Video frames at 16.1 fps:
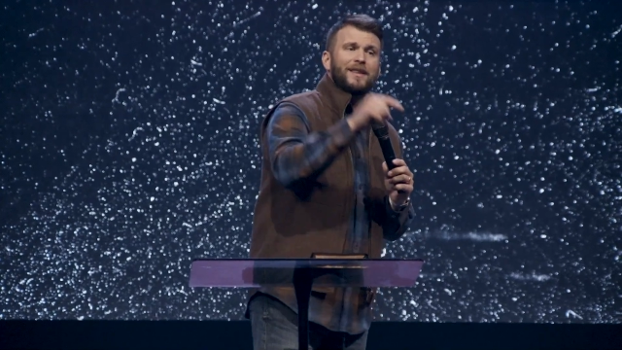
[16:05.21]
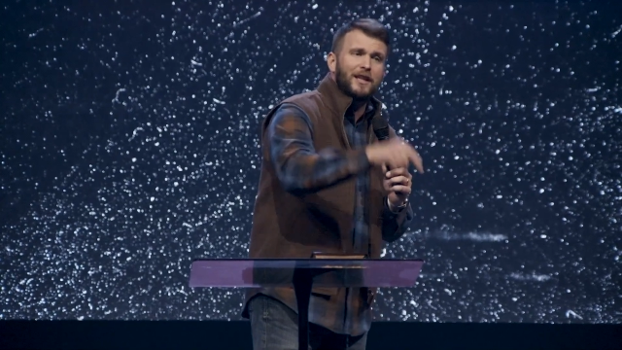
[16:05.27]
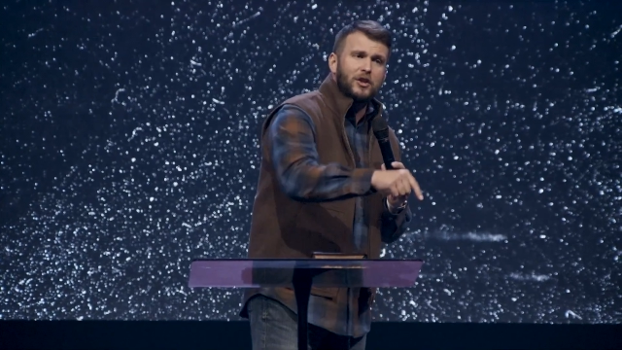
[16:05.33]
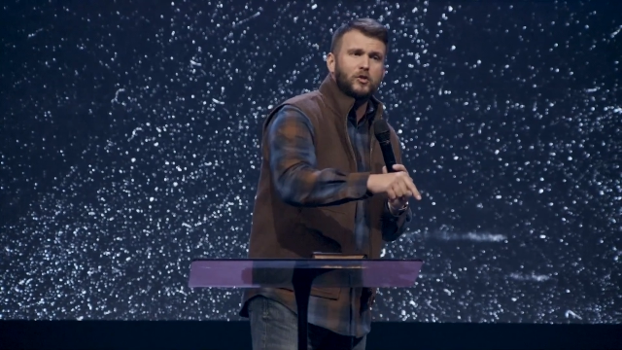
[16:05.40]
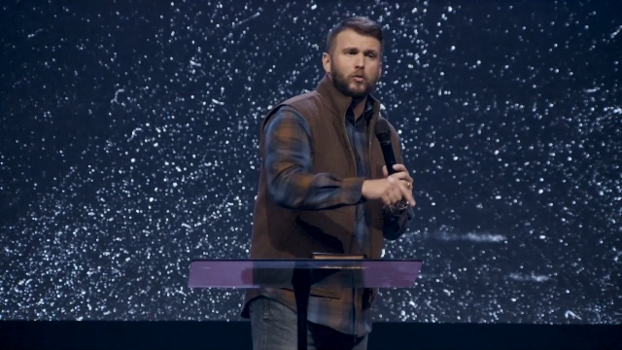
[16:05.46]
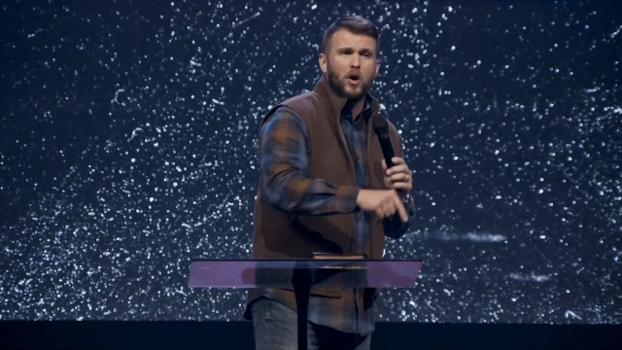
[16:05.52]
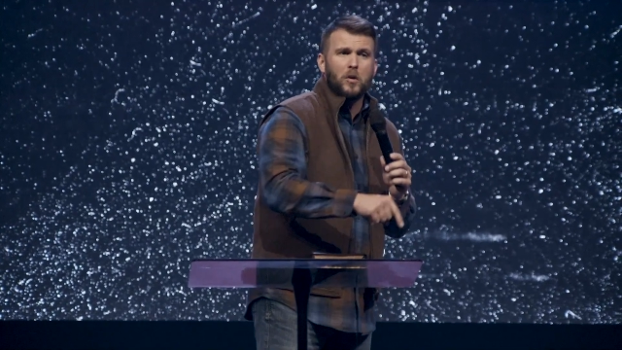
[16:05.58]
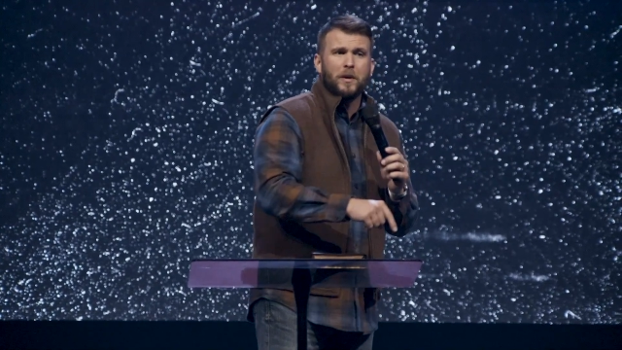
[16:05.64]

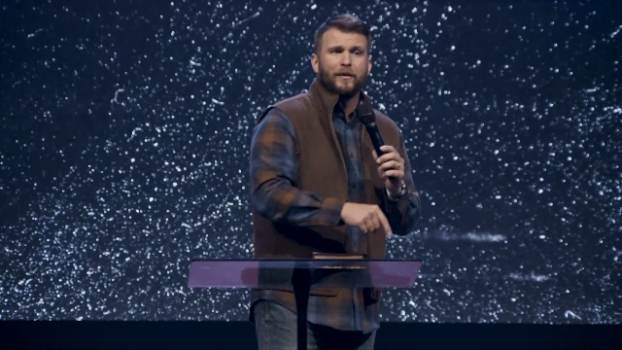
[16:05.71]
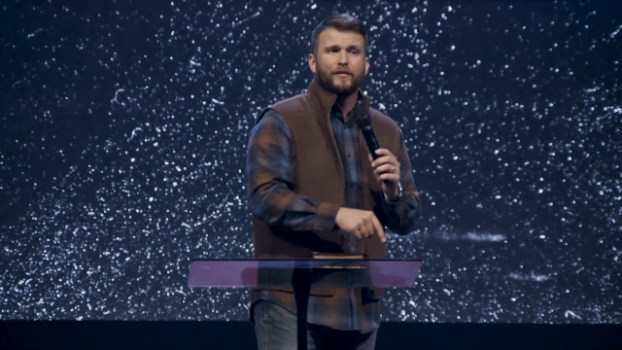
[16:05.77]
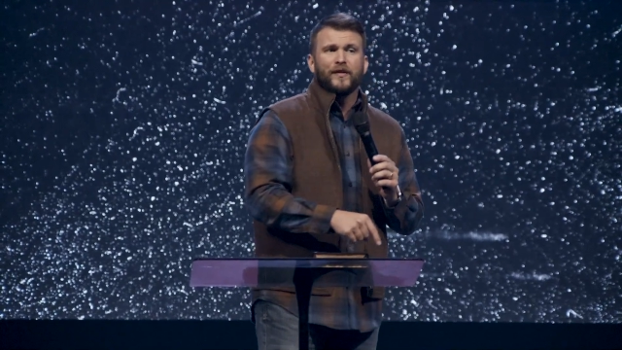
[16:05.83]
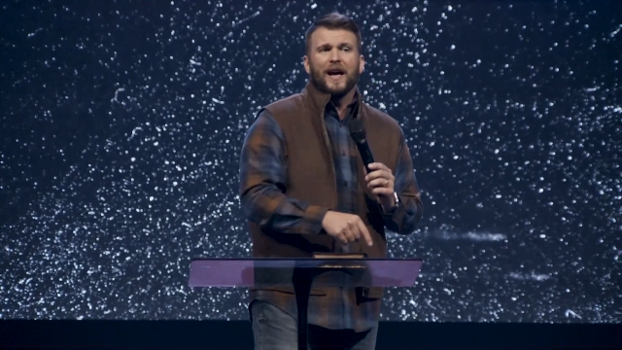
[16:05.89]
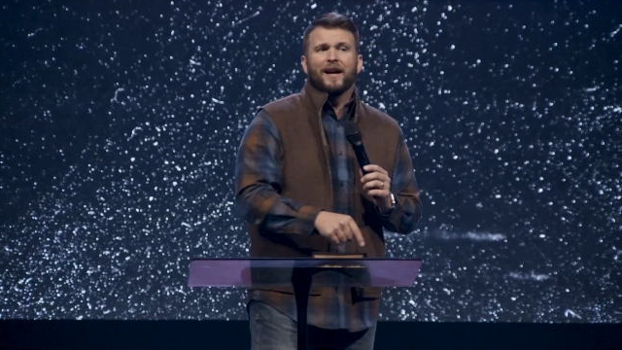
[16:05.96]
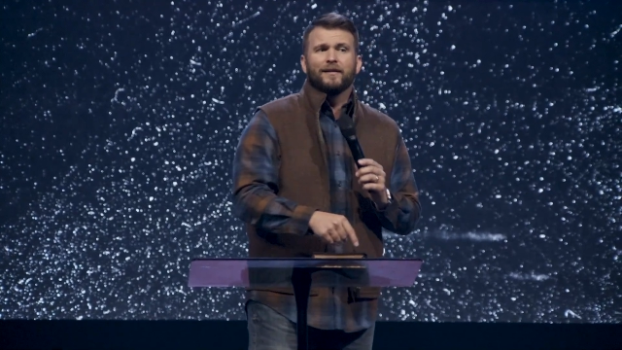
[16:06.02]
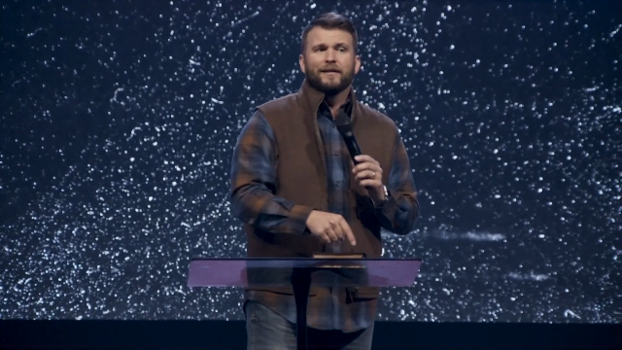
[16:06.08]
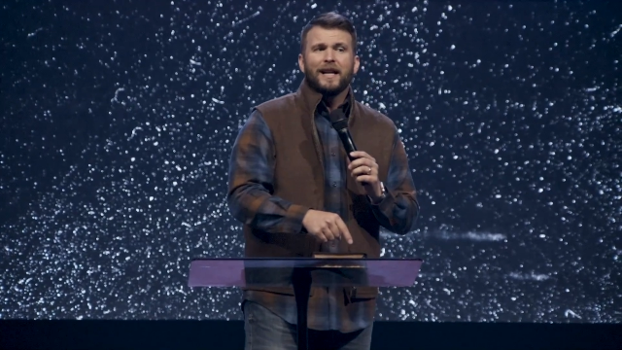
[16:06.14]
this woman
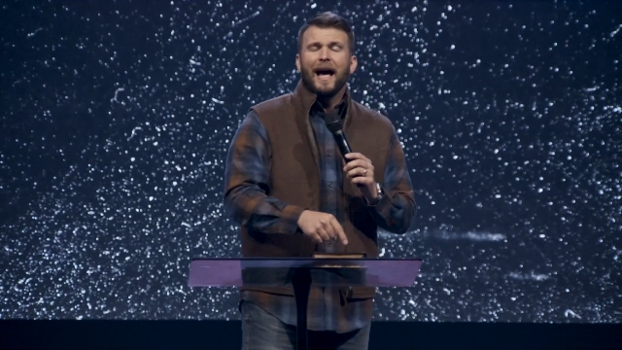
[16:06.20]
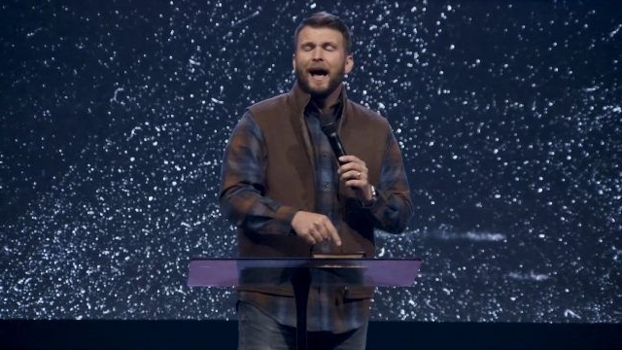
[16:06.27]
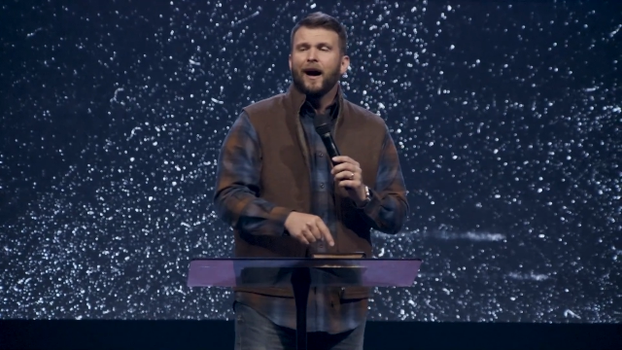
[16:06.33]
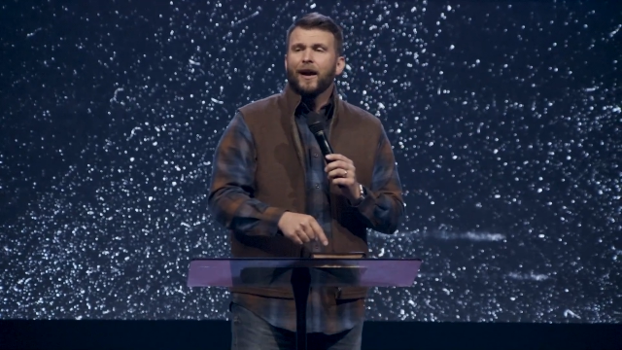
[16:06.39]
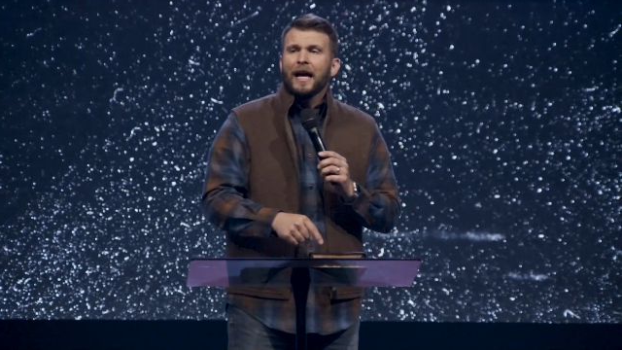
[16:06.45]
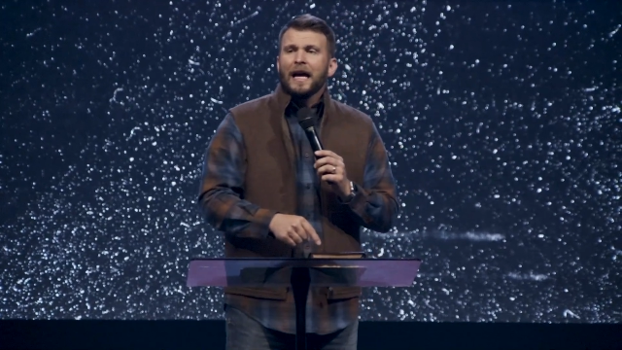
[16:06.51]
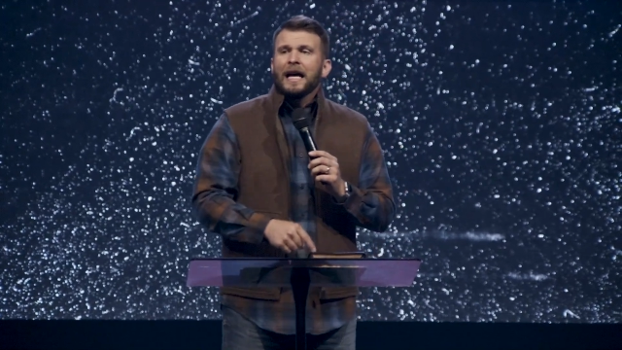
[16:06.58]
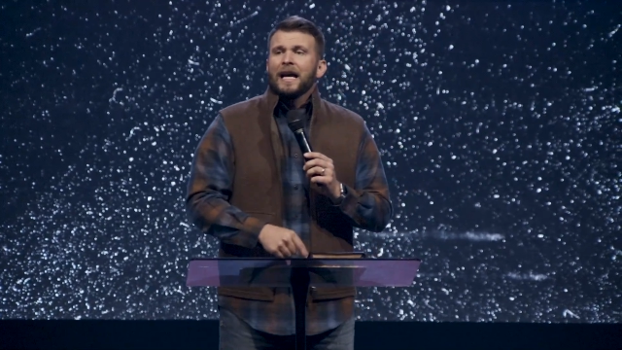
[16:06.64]
found
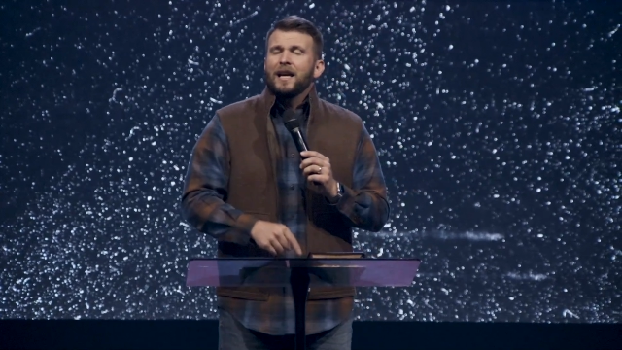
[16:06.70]
out